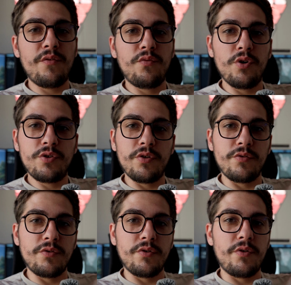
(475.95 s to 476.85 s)
worked
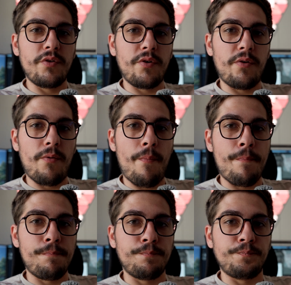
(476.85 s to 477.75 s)
on the
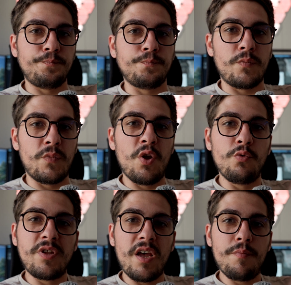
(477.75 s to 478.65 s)

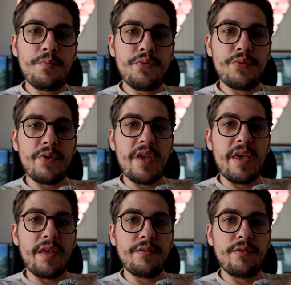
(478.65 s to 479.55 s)
Note app
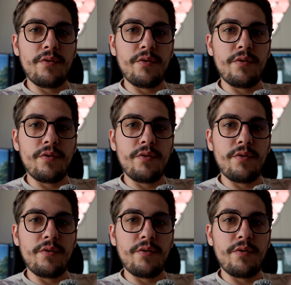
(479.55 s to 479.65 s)
and